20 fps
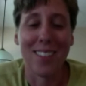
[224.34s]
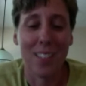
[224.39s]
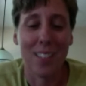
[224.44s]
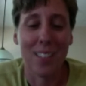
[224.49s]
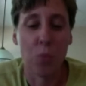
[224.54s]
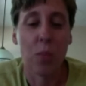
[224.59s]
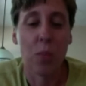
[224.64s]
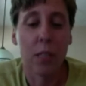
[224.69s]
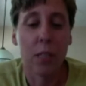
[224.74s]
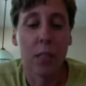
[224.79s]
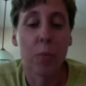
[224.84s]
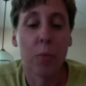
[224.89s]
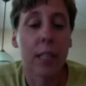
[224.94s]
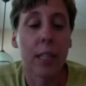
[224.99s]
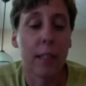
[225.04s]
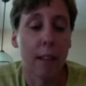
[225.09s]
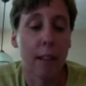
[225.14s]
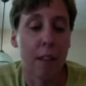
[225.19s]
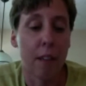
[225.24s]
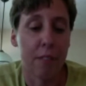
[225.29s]
really,
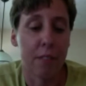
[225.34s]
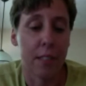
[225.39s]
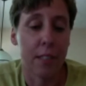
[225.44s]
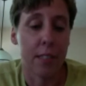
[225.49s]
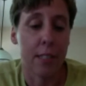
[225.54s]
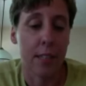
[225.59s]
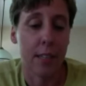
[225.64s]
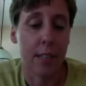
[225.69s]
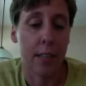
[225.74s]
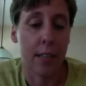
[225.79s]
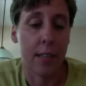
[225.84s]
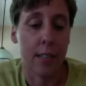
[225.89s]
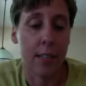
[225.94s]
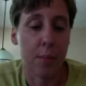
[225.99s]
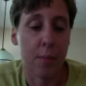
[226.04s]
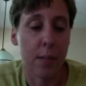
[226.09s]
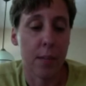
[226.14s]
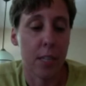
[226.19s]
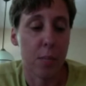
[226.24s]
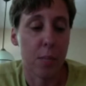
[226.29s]
really love it, and
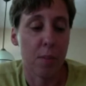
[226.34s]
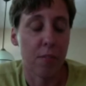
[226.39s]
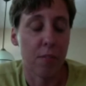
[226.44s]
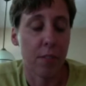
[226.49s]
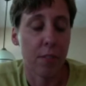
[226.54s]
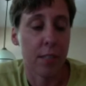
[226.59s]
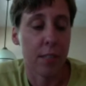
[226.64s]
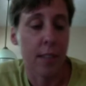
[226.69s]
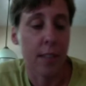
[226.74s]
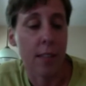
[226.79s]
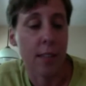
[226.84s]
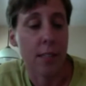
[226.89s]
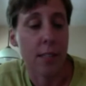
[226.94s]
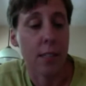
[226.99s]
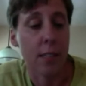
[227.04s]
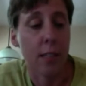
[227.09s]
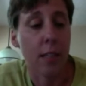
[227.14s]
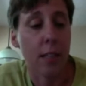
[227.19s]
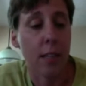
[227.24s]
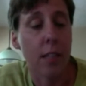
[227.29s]
it's been
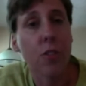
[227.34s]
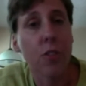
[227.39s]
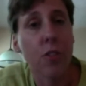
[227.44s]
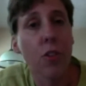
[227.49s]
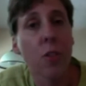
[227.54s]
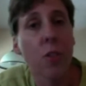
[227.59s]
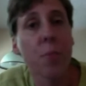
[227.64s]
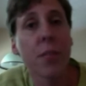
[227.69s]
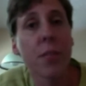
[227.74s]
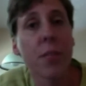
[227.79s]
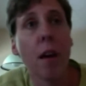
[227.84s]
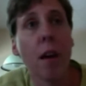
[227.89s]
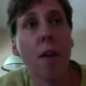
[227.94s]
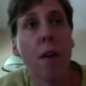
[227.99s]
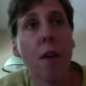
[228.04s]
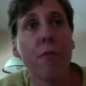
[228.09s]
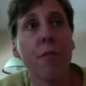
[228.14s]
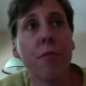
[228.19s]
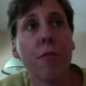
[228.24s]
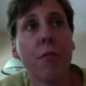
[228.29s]
fantastic. In terms
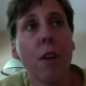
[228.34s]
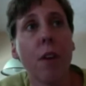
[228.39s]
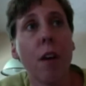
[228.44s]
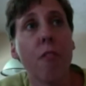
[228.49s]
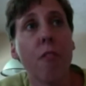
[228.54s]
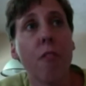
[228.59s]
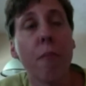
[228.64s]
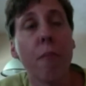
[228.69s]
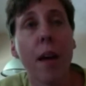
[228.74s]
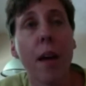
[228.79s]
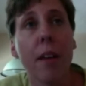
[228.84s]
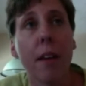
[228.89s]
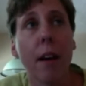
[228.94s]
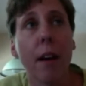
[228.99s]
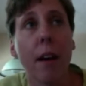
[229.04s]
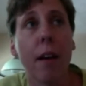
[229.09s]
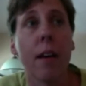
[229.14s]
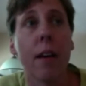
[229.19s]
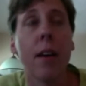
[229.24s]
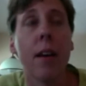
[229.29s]
of
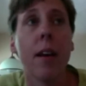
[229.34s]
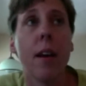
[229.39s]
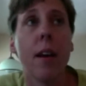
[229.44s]
Metta,